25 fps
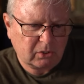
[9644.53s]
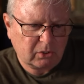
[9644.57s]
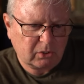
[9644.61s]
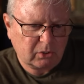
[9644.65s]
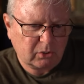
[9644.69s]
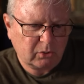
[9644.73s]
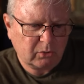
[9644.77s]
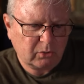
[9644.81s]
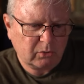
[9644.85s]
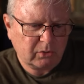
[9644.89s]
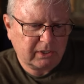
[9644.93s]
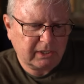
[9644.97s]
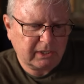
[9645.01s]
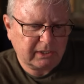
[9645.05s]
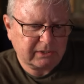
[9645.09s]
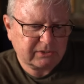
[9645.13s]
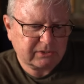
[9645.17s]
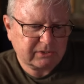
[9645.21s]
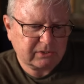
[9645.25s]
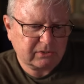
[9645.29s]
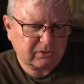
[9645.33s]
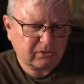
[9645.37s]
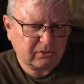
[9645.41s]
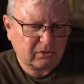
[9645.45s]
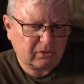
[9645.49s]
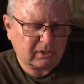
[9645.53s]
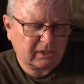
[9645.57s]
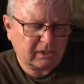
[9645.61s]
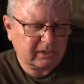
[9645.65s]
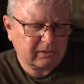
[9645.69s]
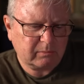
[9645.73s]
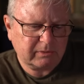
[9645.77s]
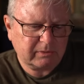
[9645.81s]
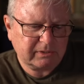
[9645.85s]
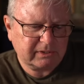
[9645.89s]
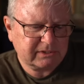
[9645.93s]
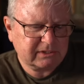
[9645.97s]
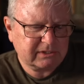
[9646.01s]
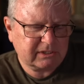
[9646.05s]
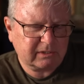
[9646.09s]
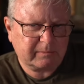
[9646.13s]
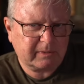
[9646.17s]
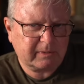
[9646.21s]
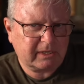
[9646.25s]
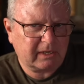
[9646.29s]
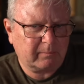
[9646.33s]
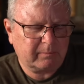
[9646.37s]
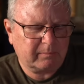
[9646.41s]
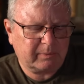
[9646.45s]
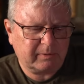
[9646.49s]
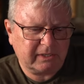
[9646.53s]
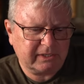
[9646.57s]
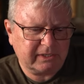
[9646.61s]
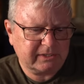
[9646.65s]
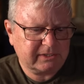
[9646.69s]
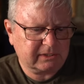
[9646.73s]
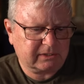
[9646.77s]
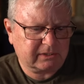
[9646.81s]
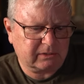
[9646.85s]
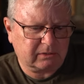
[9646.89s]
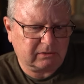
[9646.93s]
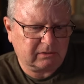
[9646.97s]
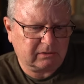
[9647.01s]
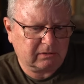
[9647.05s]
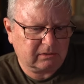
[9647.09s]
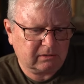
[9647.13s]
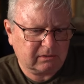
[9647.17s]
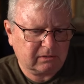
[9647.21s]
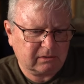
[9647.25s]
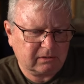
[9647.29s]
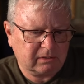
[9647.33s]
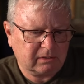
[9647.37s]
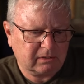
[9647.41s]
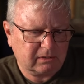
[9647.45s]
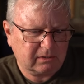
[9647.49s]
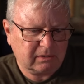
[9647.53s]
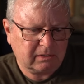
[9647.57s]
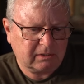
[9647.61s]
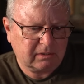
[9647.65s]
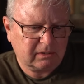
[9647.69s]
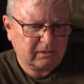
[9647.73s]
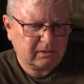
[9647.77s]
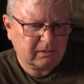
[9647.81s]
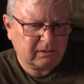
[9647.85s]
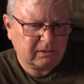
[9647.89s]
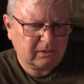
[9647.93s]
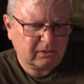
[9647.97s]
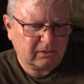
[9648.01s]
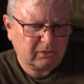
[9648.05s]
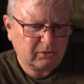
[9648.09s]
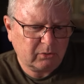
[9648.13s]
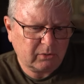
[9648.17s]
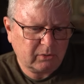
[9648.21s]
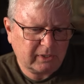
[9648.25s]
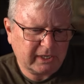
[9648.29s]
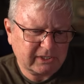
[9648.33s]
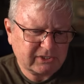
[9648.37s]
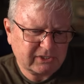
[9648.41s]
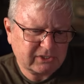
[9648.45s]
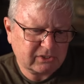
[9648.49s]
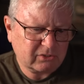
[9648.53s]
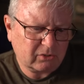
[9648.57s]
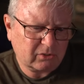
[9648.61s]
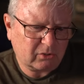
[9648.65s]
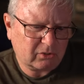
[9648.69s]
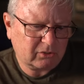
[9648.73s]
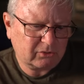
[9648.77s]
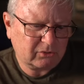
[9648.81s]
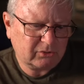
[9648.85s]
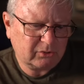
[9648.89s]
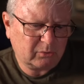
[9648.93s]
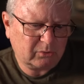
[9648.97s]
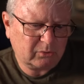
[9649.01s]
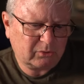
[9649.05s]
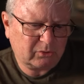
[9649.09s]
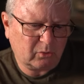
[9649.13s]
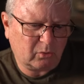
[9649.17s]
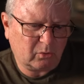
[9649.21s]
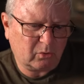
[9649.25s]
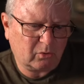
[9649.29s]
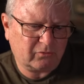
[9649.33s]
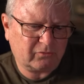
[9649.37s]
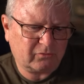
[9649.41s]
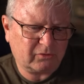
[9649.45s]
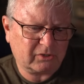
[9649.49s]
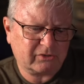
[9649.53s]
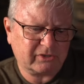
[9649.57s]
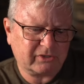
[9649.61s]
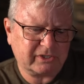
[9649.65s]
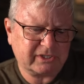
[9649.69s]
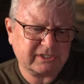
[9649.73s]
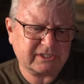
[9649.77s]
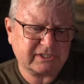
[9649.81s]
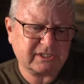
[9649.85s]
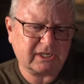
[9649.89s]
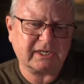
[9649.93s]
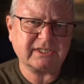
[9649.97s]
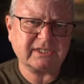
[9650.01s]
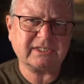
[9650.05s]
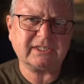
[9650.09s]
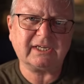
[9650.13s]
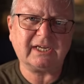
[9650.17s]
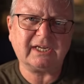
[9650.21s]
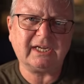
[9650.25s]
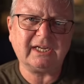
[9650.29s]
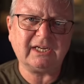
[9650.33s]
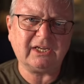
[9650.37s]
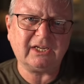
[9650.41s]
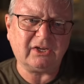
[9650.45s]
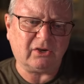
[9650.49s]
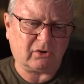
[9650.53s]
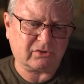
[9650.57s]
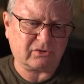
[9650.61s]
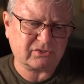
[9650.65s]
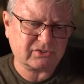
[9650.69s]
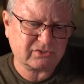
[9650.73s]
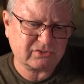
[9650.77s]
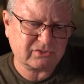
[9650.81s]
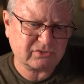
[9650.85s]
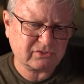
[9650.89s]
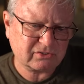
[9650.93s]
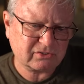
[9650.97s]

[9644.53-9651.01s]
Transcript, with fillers: Who gets a knock? I don't want this to become political. Who gets a knock on your door for criticising Ineos?